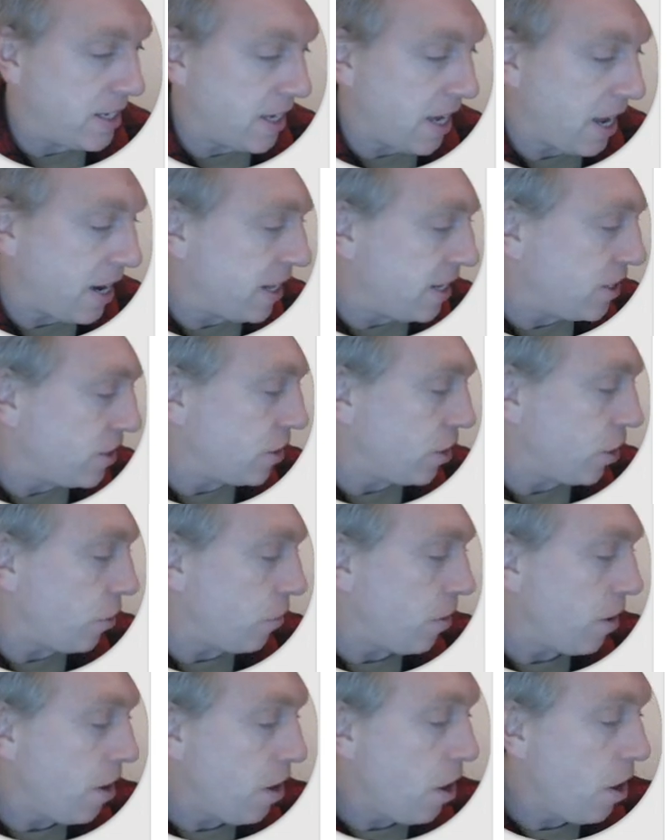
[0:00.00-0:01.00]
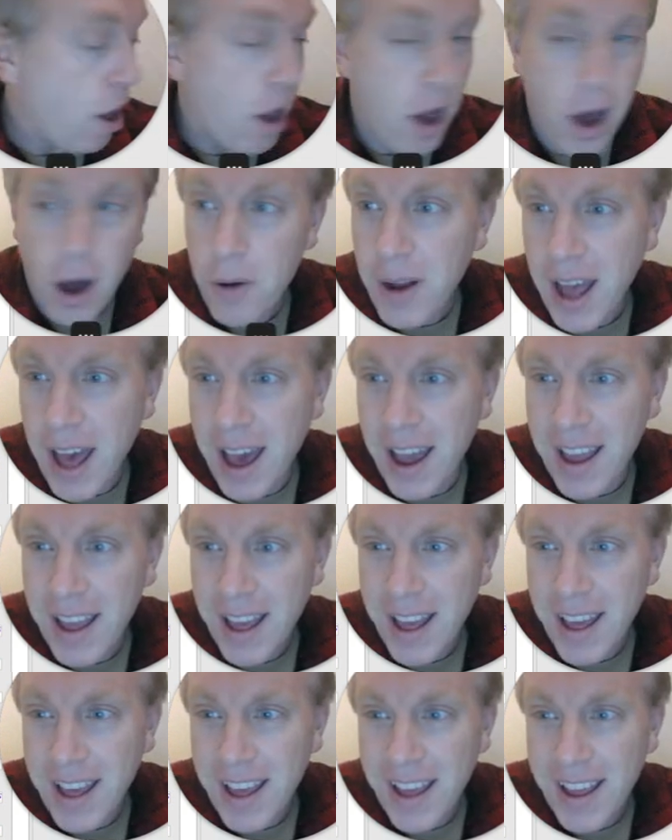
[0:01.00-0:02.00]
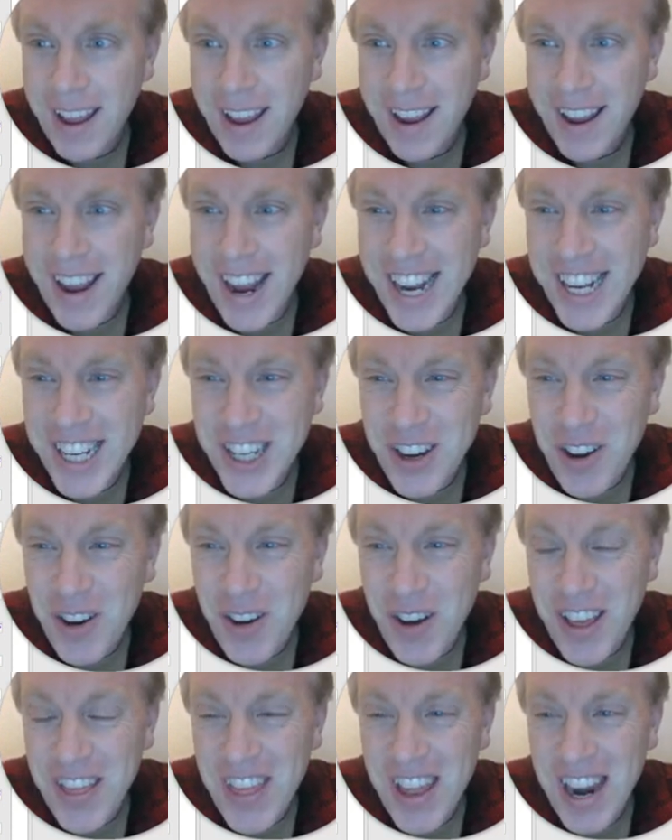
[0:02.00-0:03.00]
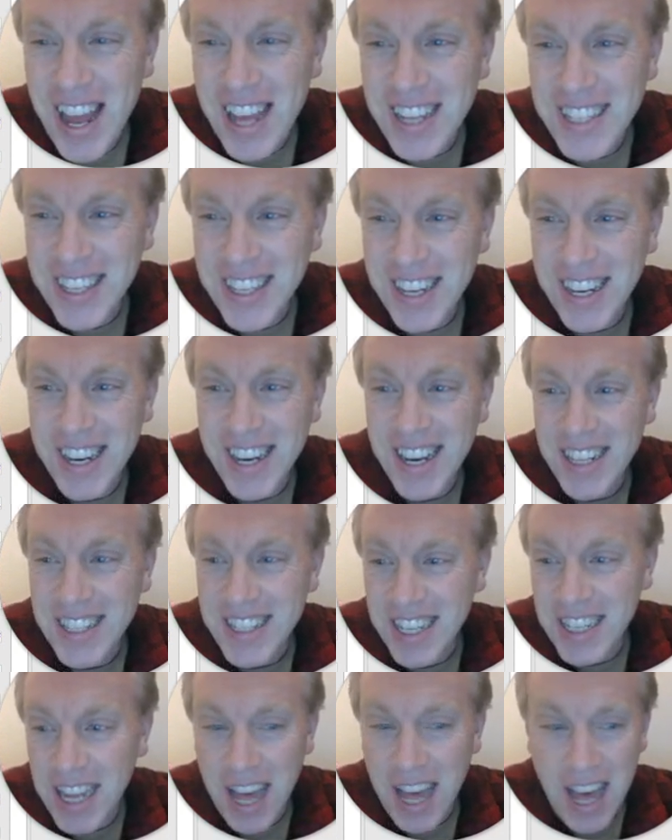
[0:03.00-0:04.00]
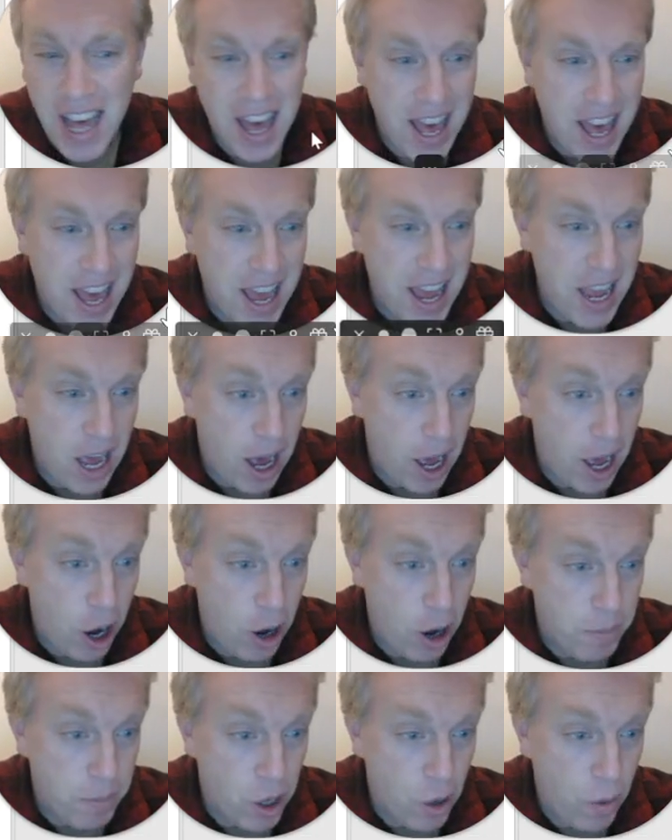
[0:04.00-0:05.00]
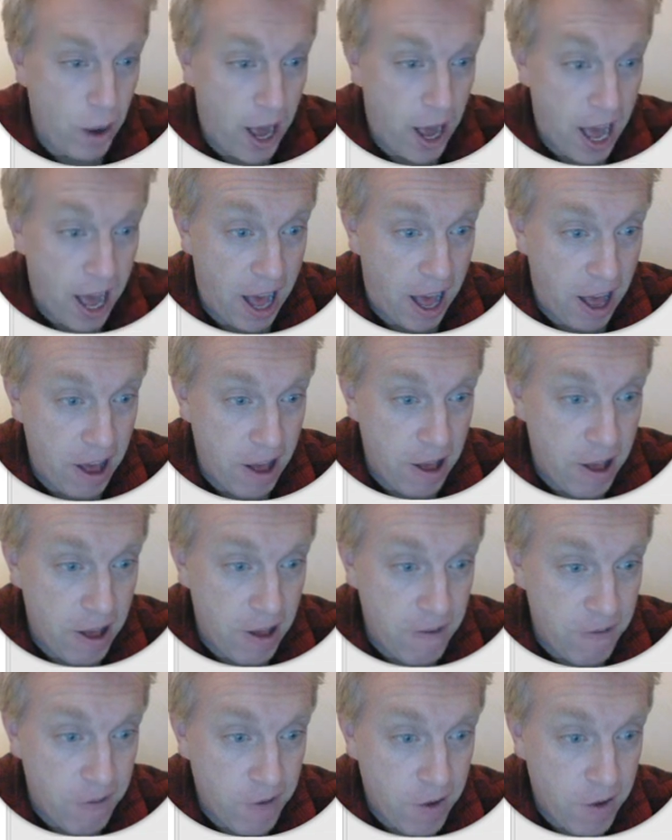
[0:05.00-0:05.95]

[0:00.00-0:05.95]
to get into. Okay, enjoy the lesson today. I hope you have.